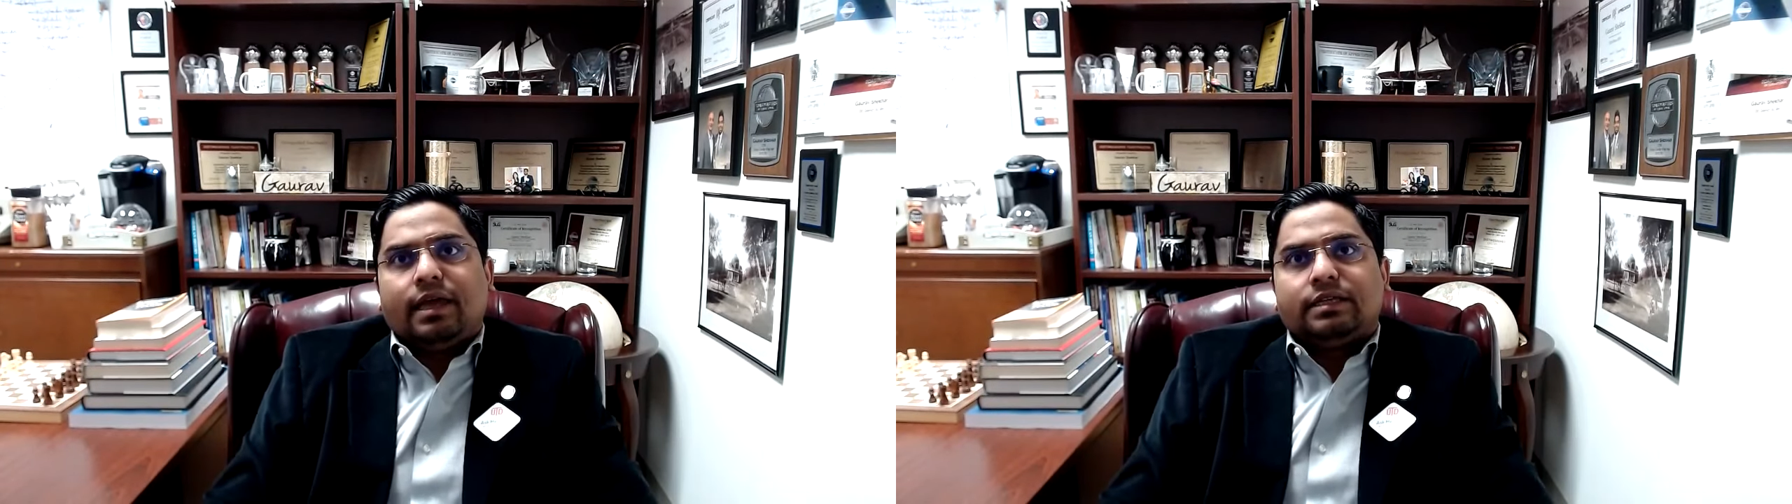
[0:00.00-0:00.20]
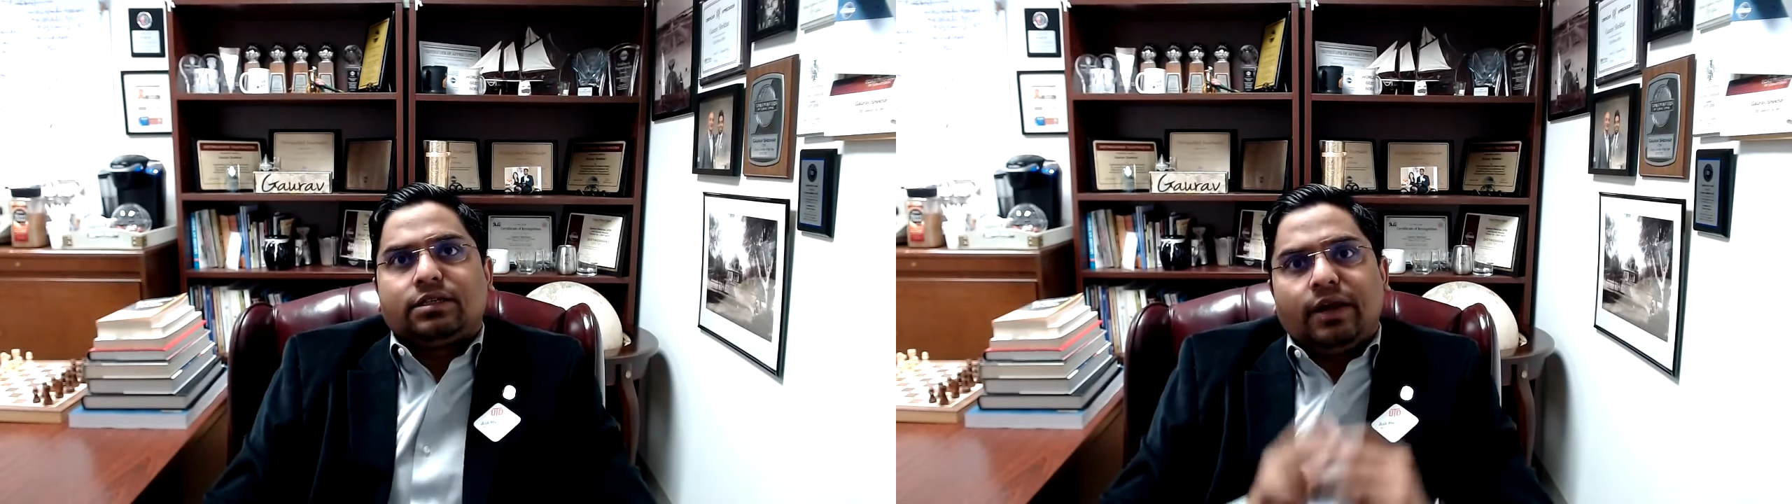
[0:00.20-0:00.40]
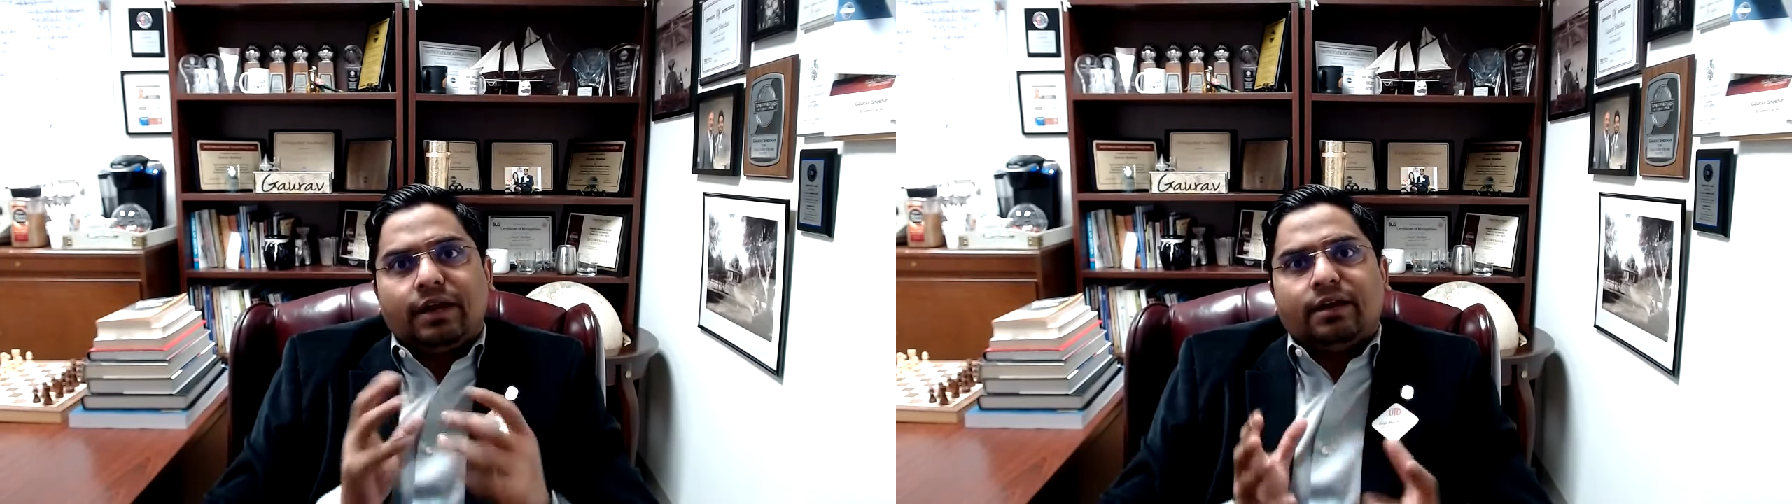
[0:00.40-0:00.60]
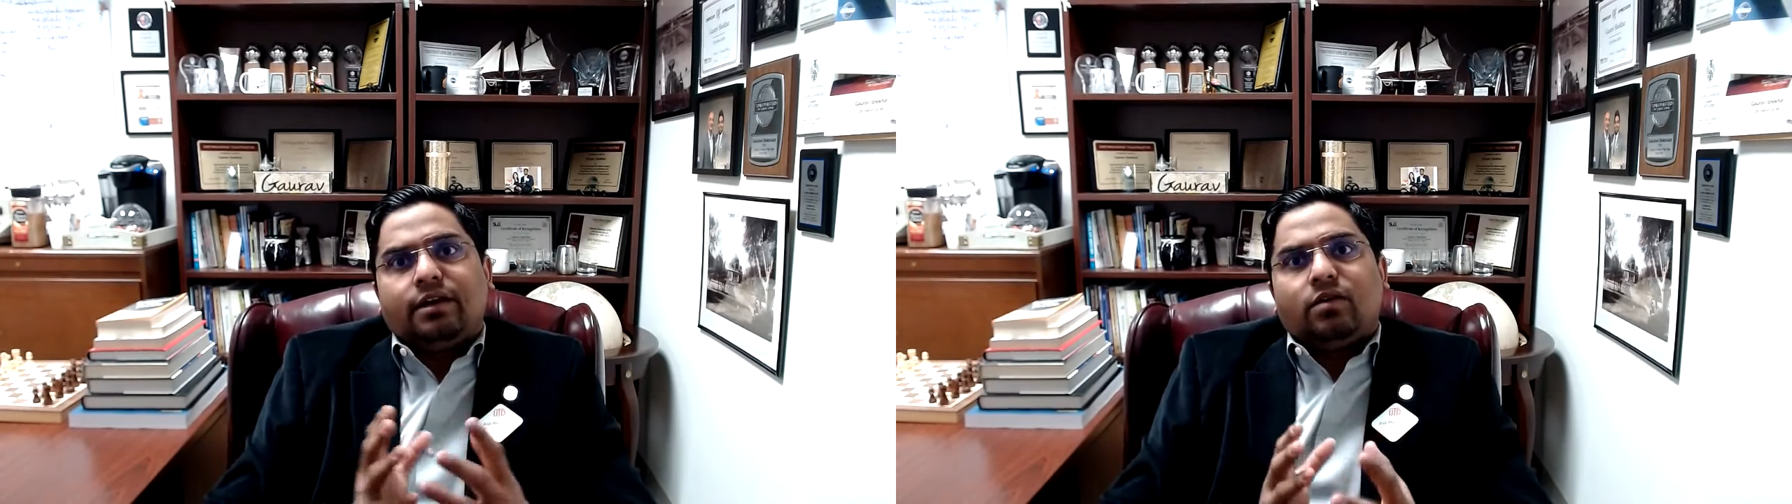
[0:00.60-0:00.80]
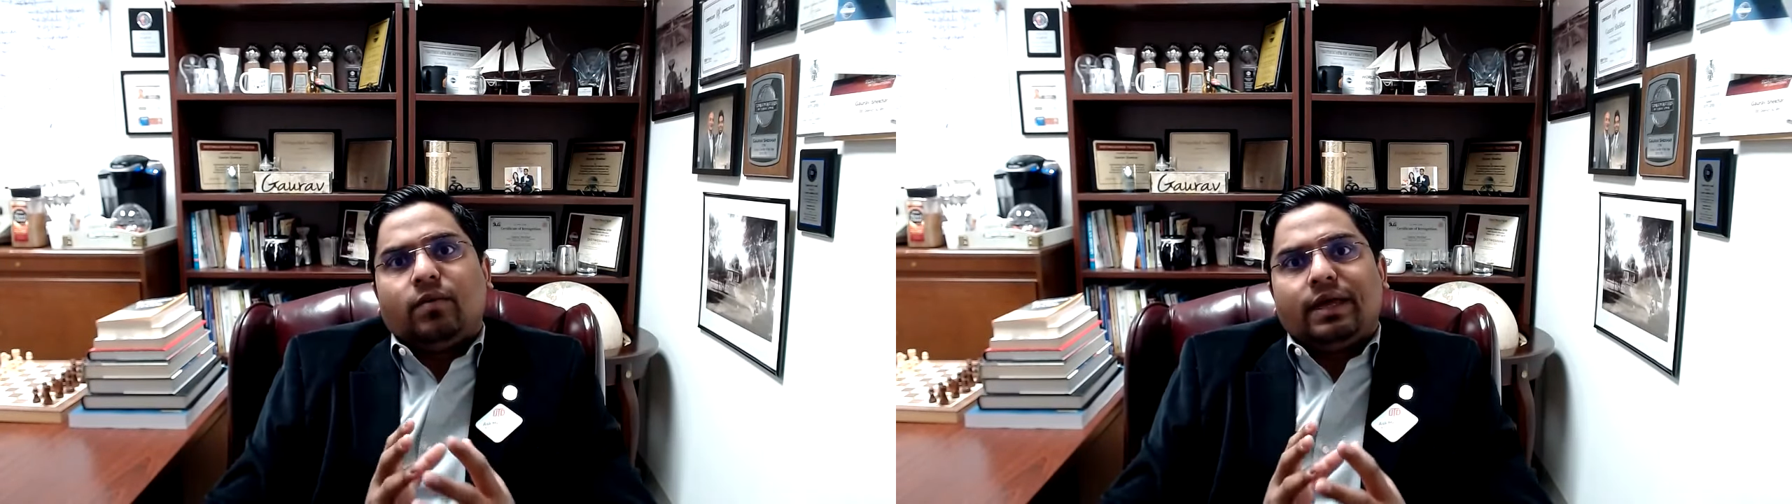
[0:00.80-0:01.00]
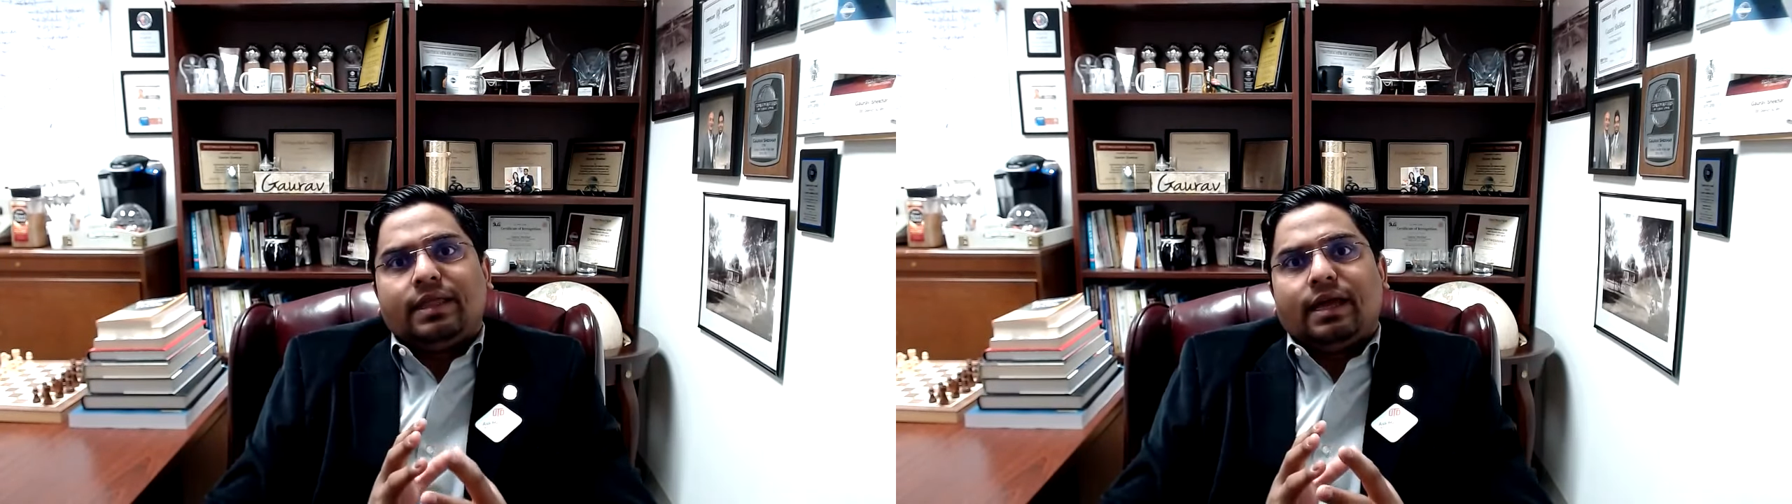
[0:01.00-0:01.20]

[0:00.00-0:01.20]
is created in a way